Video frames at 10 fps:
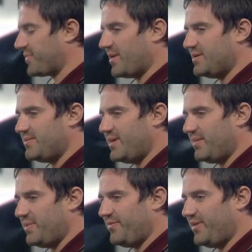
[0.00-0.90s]
What do you mean I'll
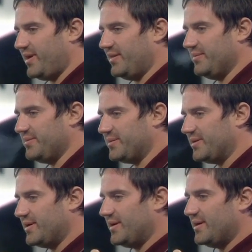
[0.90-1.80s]
be fine?
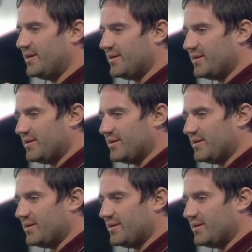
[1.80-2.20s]
She loved you